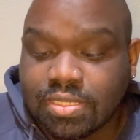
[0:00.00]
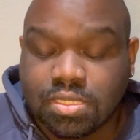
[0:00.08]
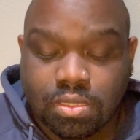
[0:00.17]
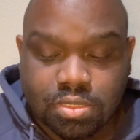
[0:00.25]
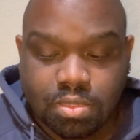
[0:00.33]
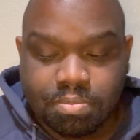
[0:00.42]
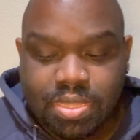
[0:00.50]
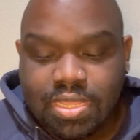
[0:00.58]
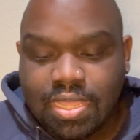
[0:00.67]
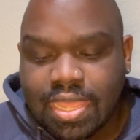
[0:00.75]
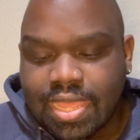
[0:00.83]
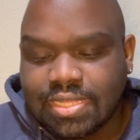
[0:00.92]
So
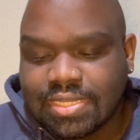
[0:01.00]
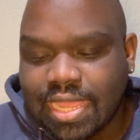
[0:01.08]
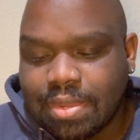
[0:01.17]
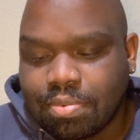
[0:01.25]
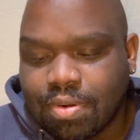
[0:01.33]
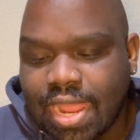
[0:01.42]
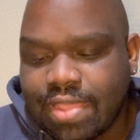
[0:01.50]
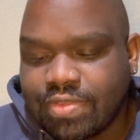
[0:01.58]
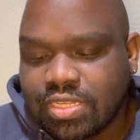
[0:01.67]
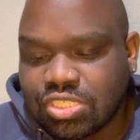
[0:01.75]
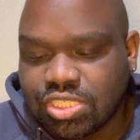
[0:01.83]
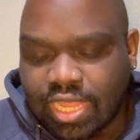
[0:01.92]
Tamika has a
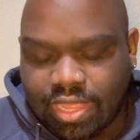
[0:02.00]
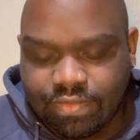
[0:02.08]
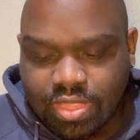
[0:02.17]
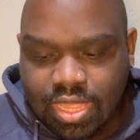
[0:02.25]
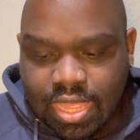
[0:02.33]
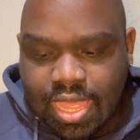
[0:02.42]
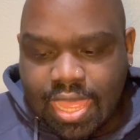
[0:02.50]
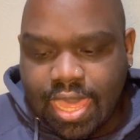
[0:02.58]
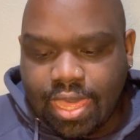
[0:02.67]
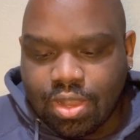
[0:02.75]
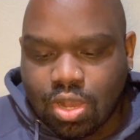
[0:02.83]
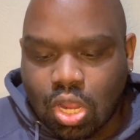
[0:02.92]
private chef
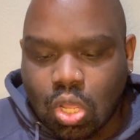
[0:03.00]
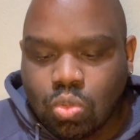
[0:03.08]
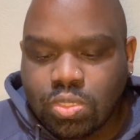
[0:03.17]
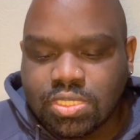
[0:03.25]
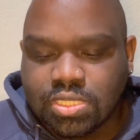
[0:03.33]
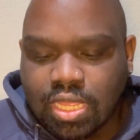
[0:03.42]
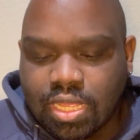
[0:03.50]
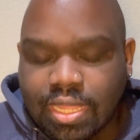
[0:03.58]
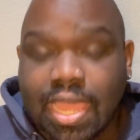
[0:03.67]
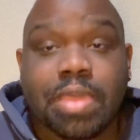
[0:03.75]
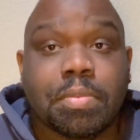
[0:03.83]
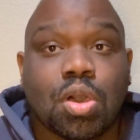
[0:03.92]
and her oldest son
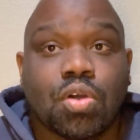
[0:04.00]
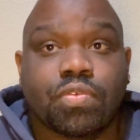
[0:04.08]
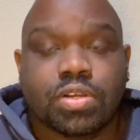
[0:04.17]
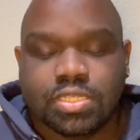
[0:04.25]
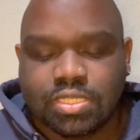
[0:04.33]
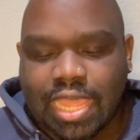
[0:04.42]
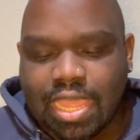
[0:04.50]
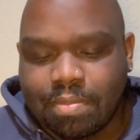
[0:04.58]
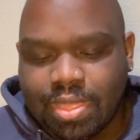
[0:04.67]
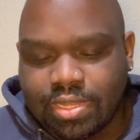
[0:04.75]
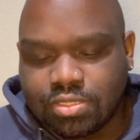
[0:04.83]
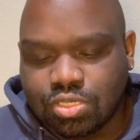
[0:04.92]
came over, to, came
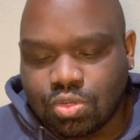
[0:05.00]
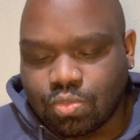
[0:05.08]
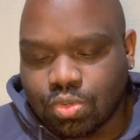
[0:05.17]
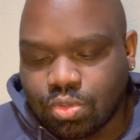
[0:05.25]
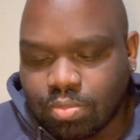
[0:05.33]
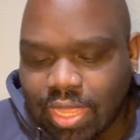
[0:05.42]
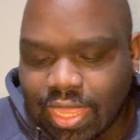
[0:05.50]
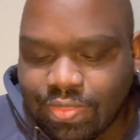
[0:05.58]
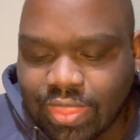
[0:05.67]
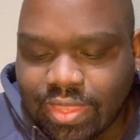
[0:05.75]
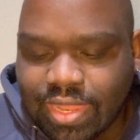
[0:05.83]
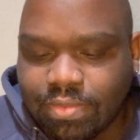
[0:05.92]
into the room and
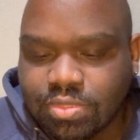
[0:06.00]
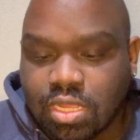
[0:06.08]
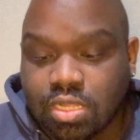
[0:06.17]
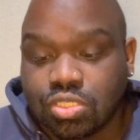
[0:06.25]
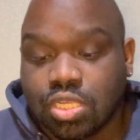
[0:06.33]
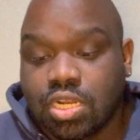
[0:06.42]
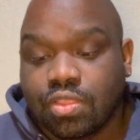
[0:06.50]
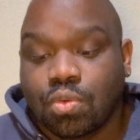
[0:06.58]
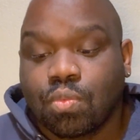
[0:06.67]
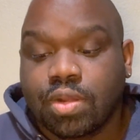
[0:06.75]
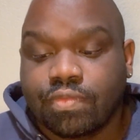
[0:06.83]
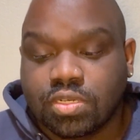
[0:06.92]
then they were talking to another
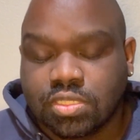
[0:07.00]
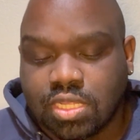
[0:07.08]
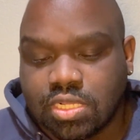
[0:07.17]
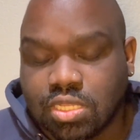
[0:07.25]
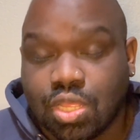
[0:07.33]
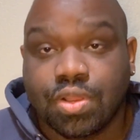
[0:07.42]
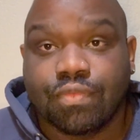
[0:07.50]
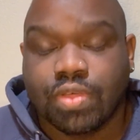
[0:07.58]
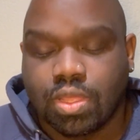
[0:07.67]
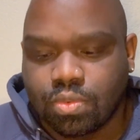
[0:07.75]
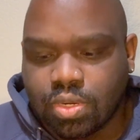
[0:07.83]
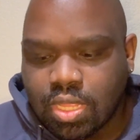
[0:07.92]
one of her sons on the
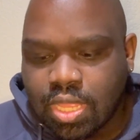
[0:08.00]
phone.